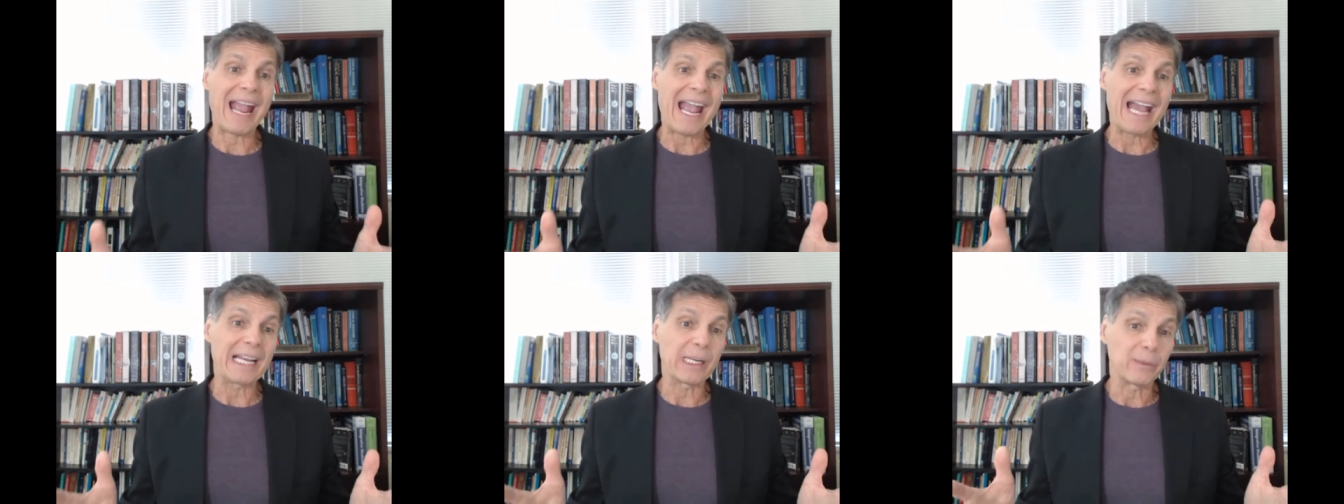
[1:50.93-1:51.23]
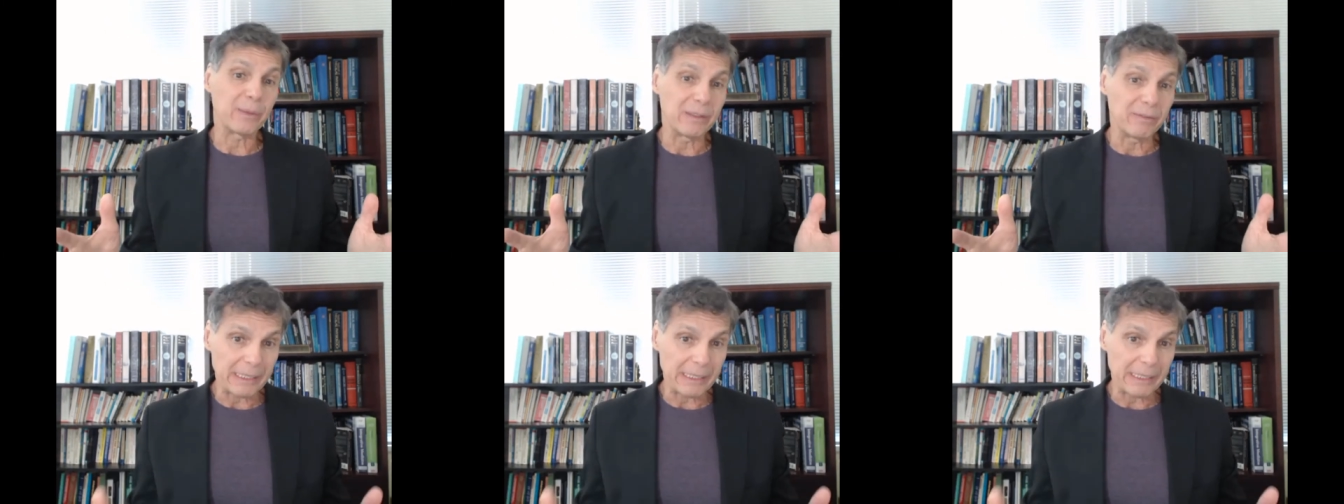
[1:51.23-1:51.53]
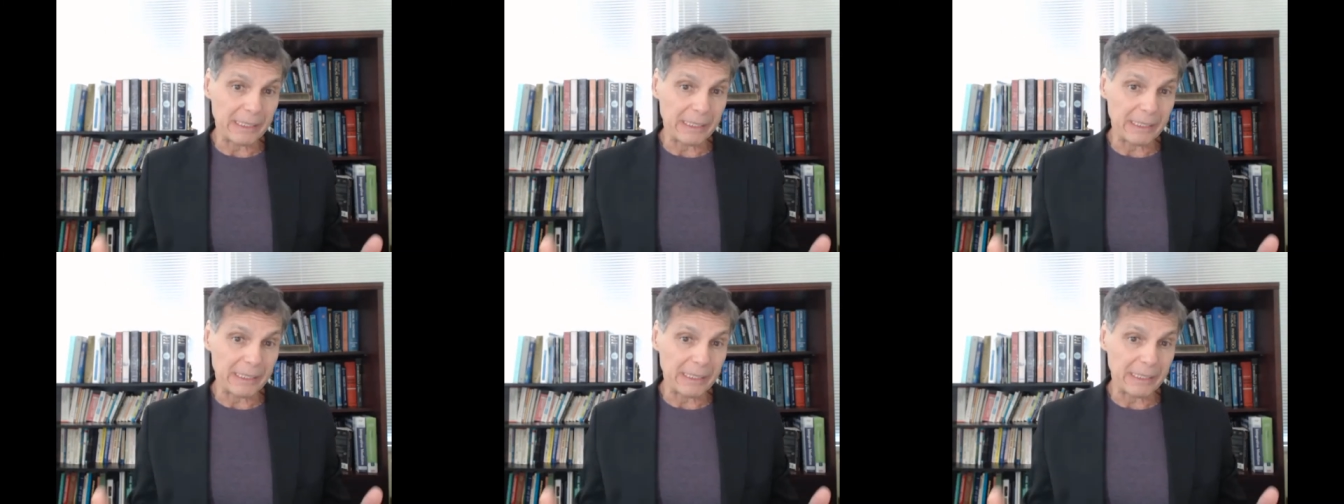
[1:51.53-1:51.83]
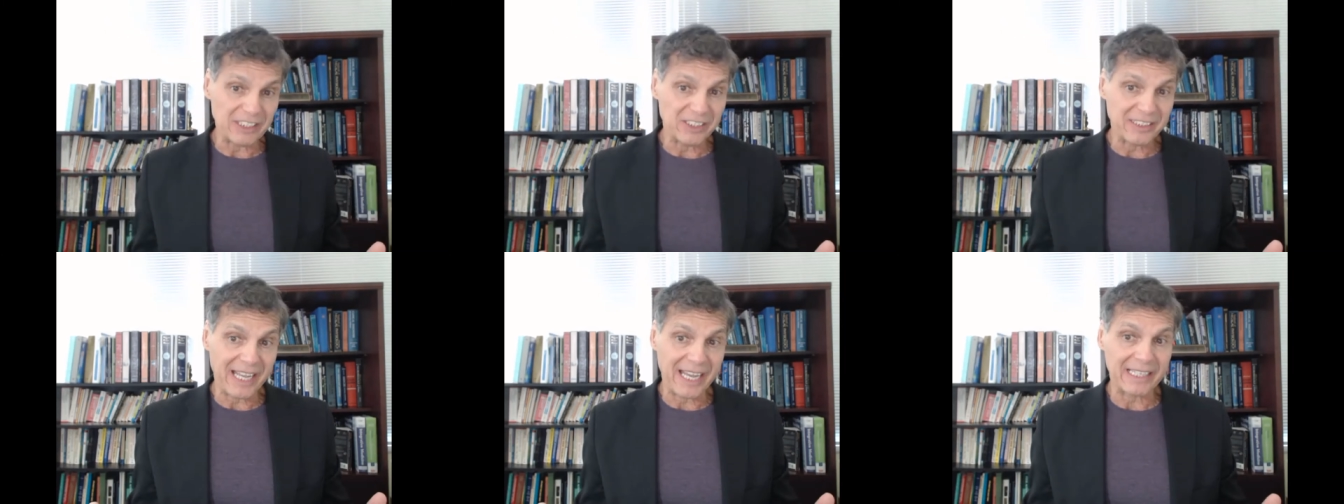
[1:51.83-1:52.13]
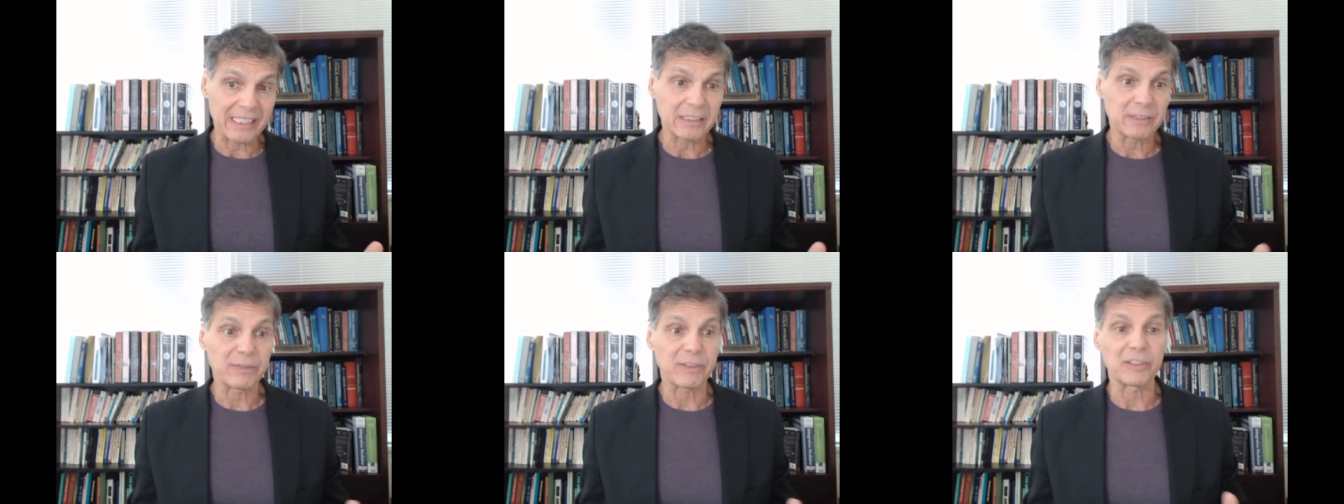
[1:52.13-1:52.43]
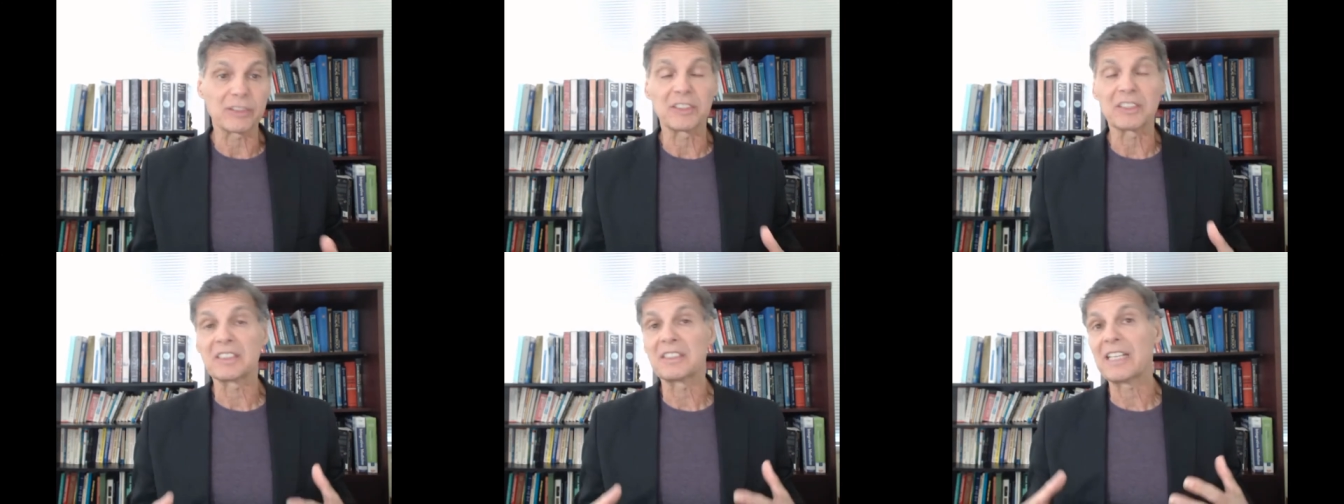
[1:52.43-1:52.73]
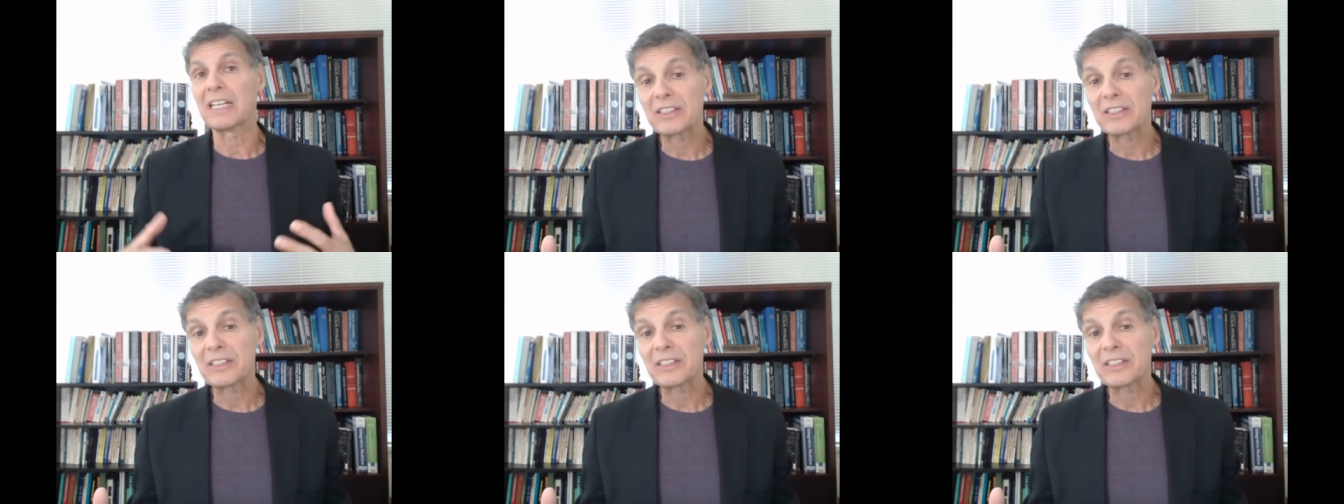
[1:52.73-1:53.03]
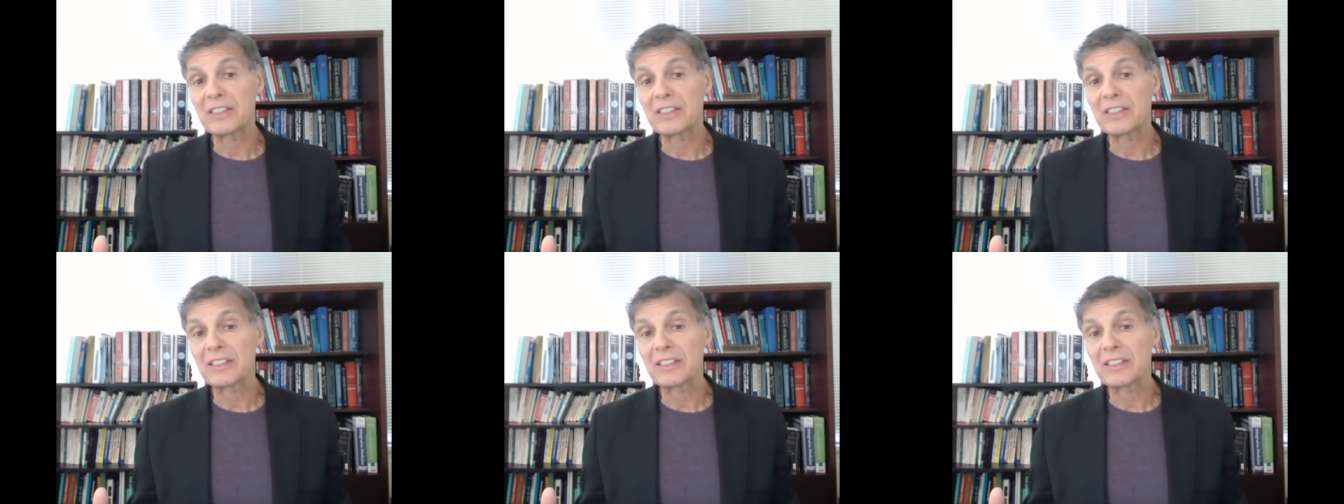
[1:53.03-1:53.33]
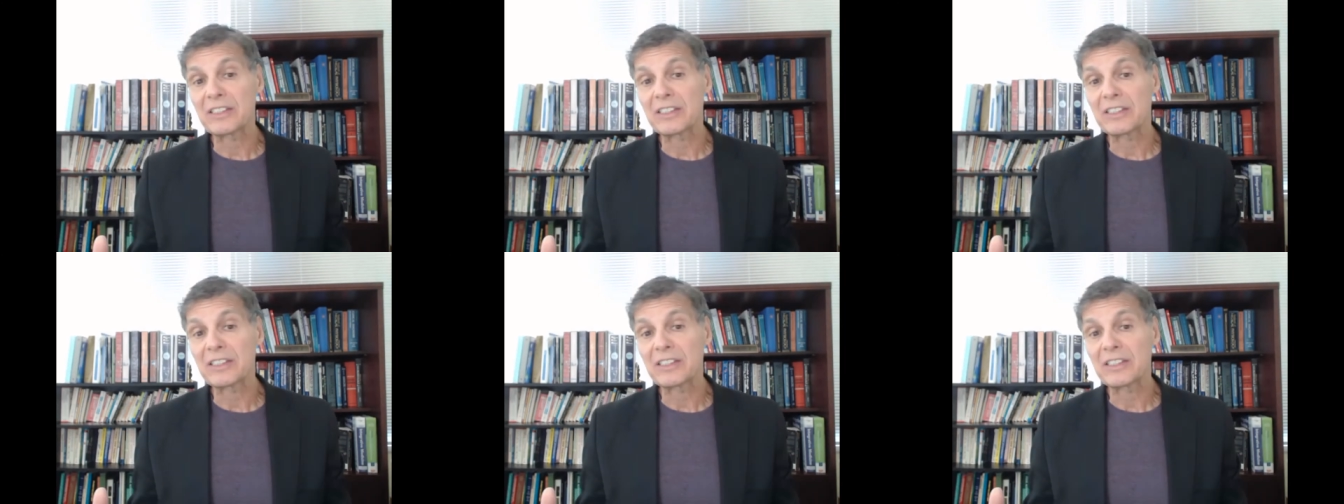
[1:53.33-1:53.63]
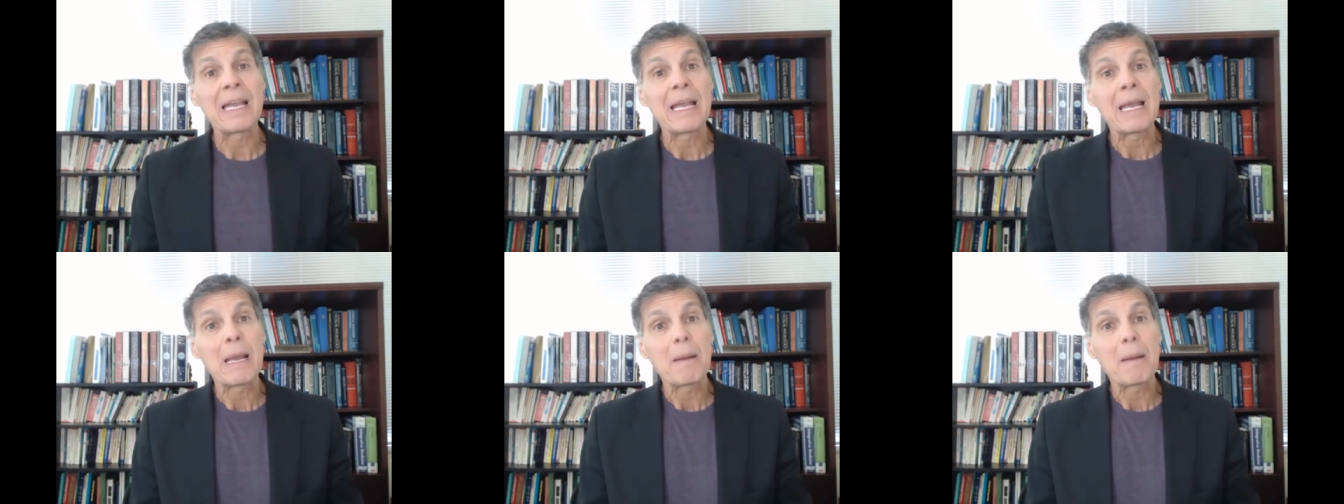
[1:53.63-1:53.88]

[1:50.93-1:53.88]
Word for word: adequate vitamin E status for a successful pregnancy,